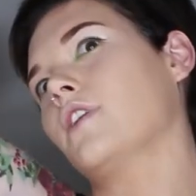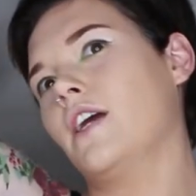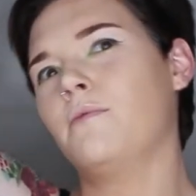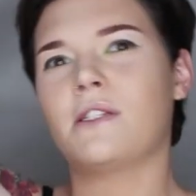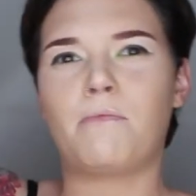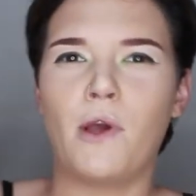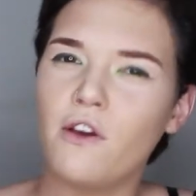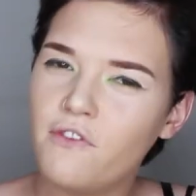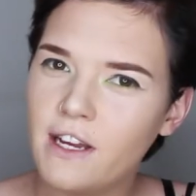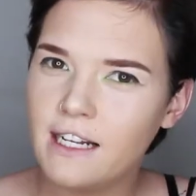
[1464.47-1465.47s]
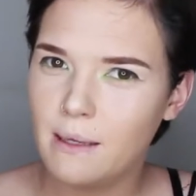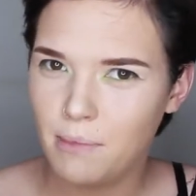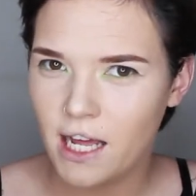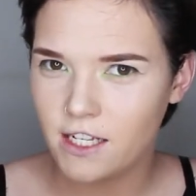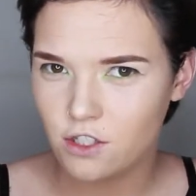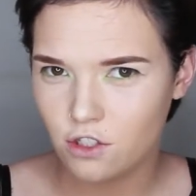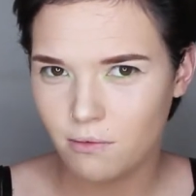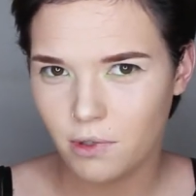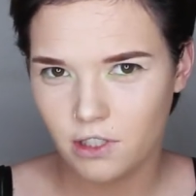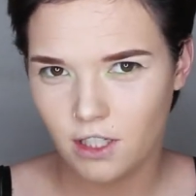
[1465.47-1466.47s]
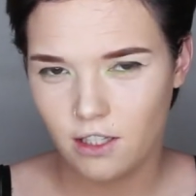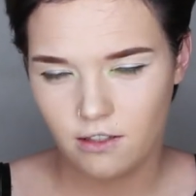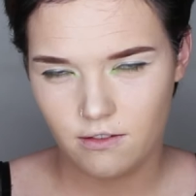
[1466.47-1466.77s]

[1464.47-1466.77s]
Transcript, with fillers: It was perfectly placed, her body.